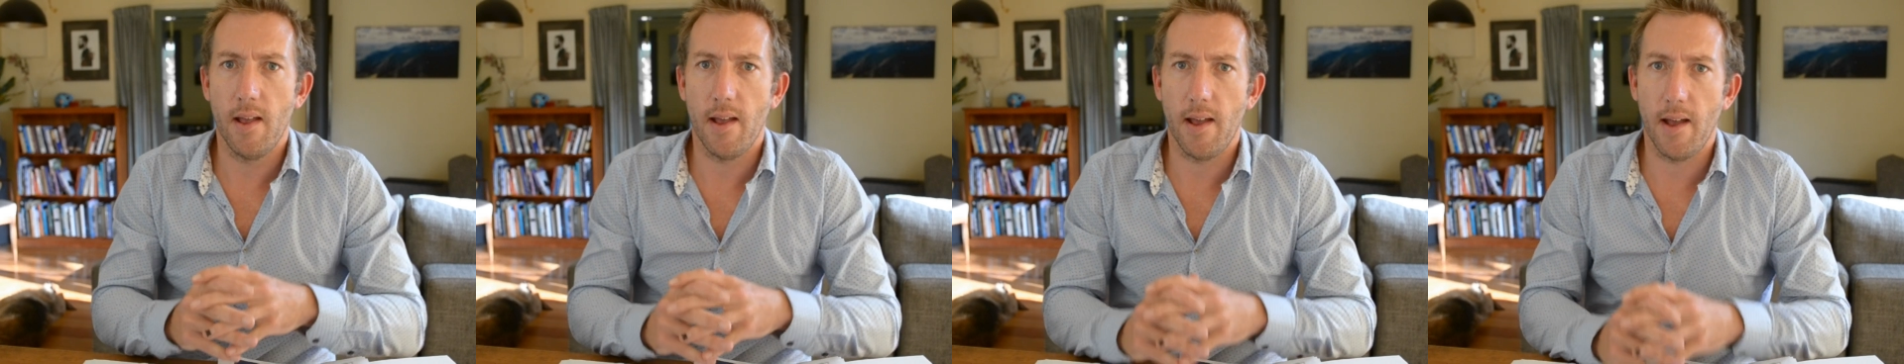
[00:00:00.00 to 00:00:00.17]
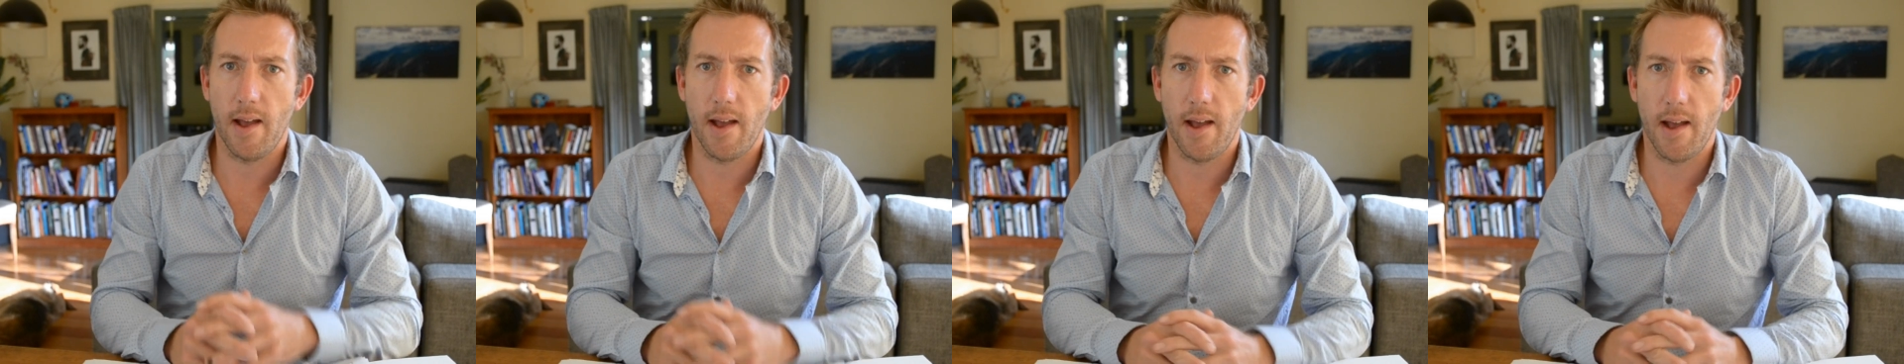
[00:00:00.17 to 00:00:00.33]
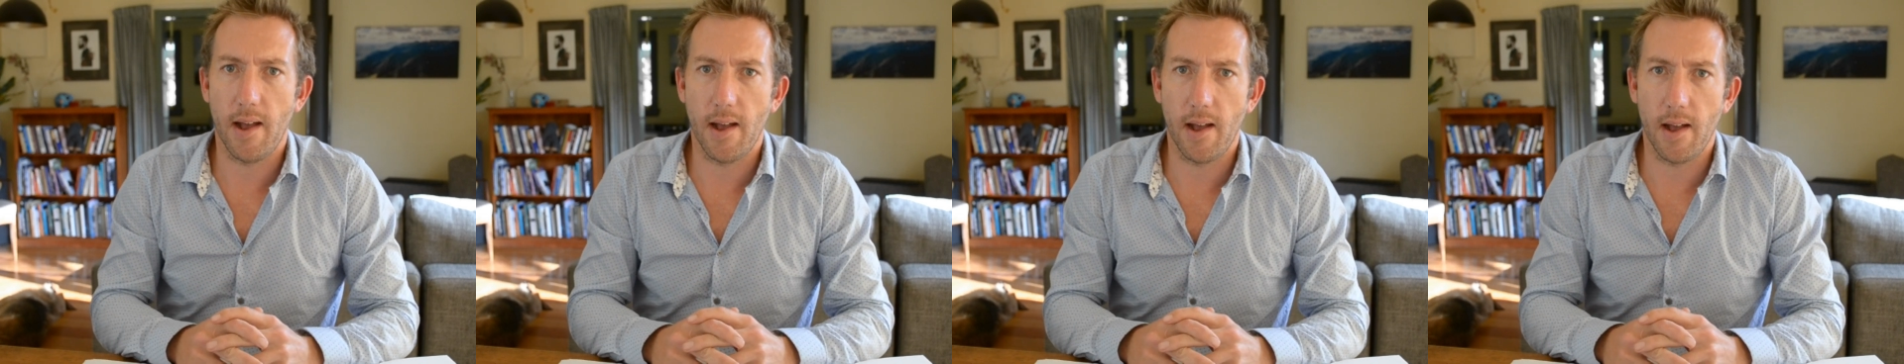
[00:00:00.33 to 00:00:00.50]

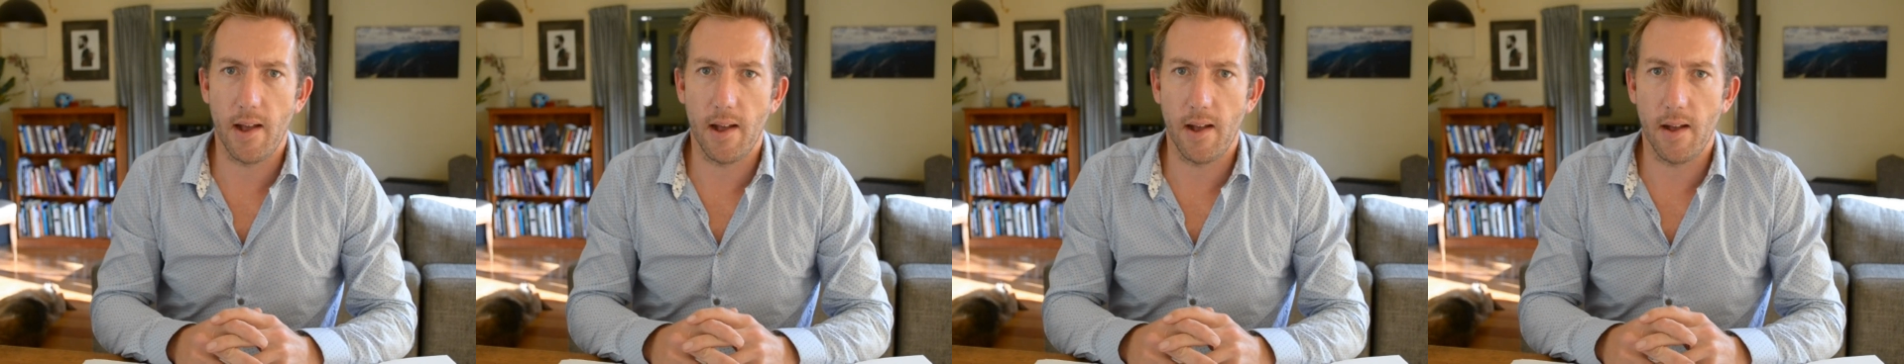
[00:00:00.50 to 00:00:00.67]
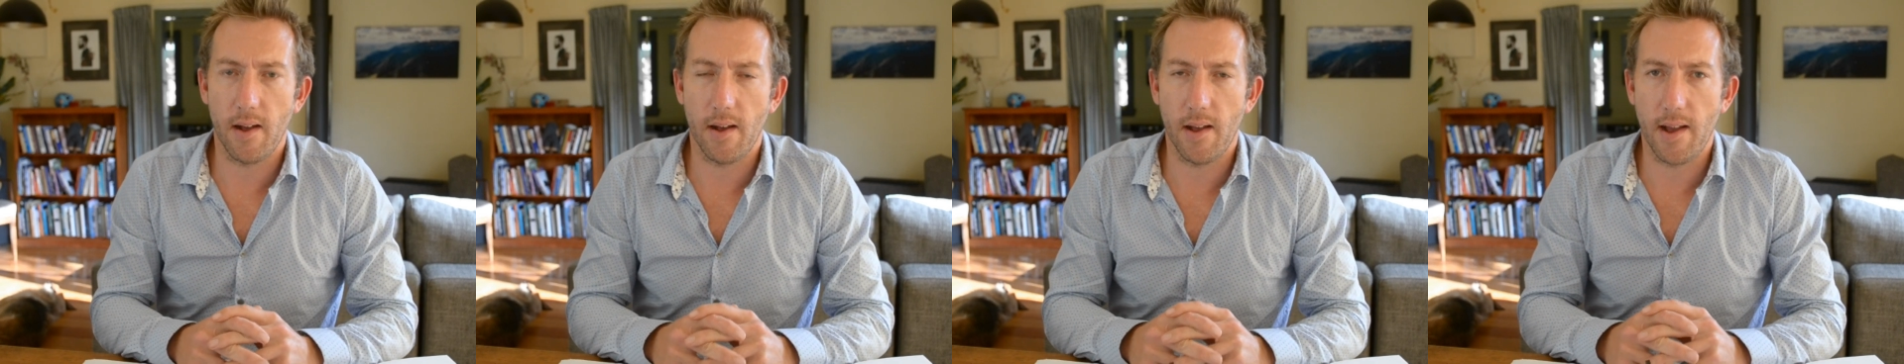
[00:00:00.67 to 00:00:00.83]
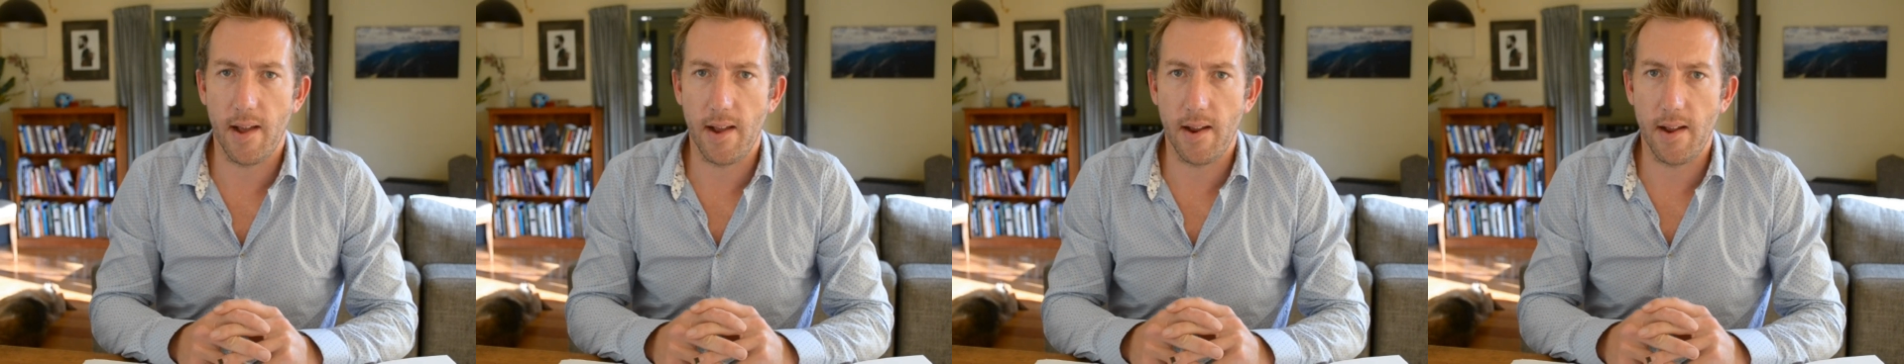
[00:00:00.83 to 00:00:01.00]

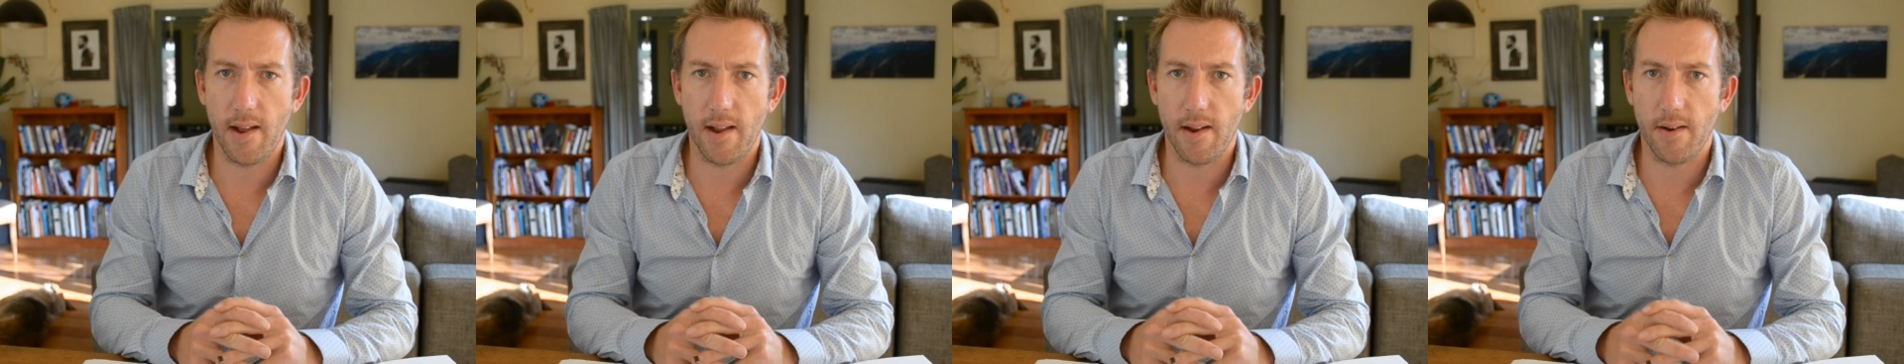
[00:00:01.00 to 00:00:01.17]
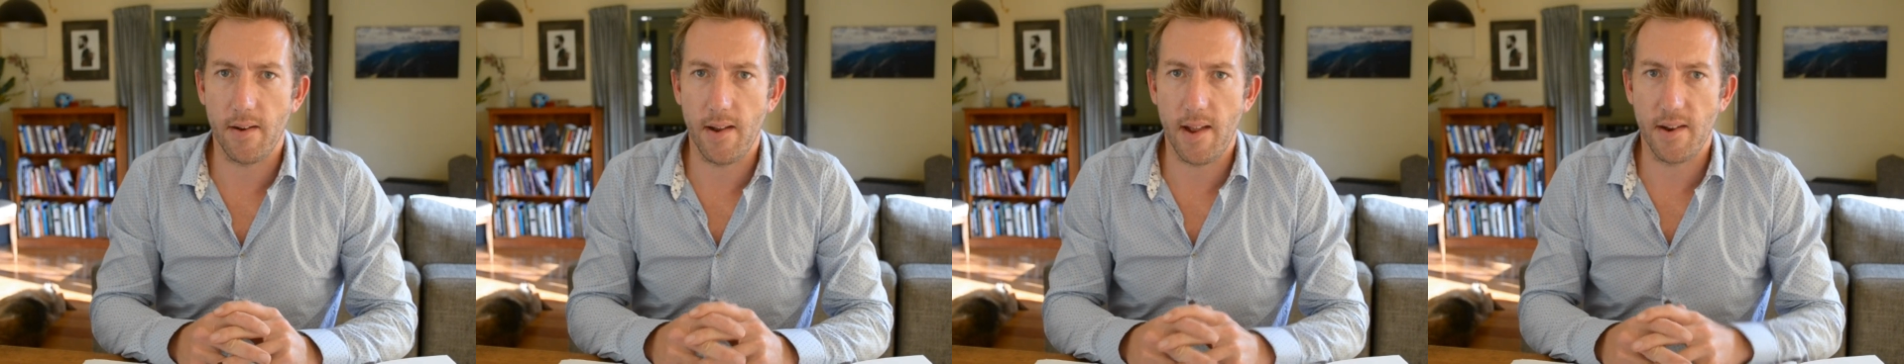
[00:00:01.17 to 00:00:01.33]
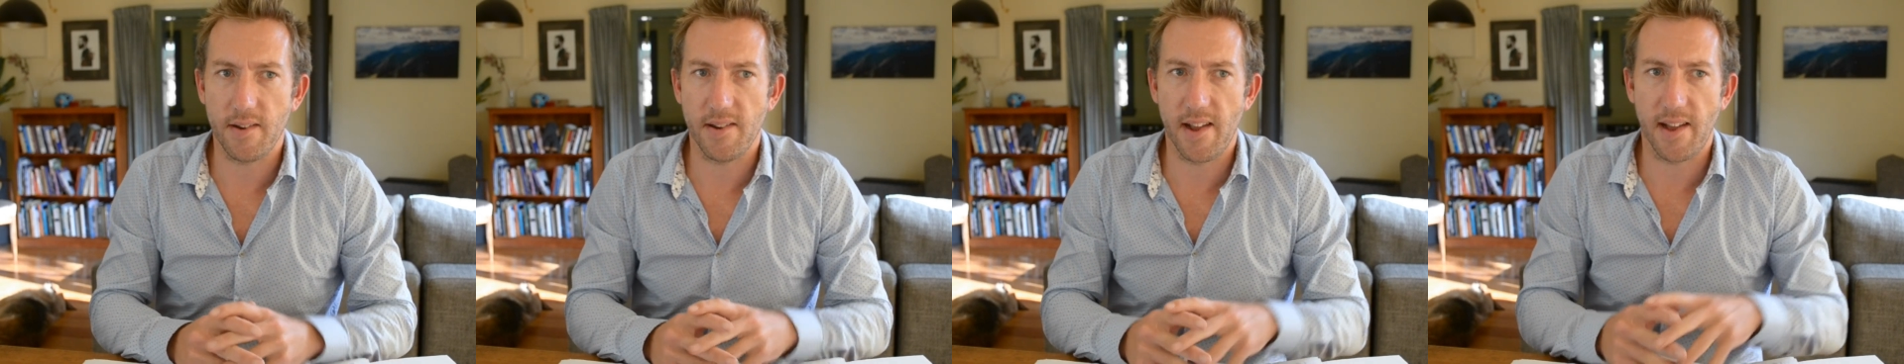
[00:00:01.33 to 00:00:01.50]

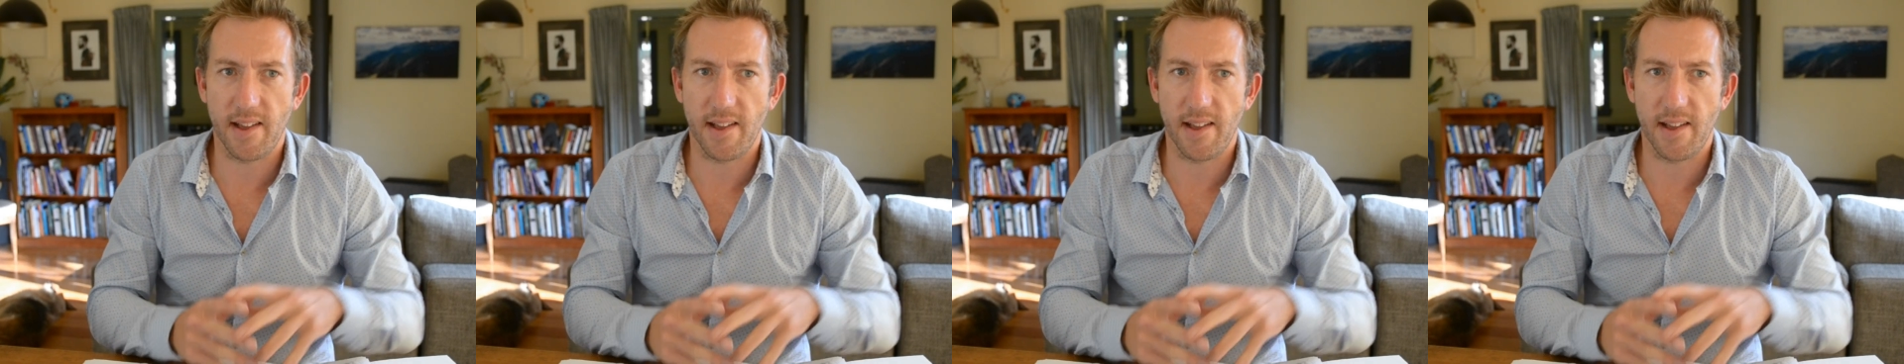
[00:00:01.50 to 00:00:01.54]
and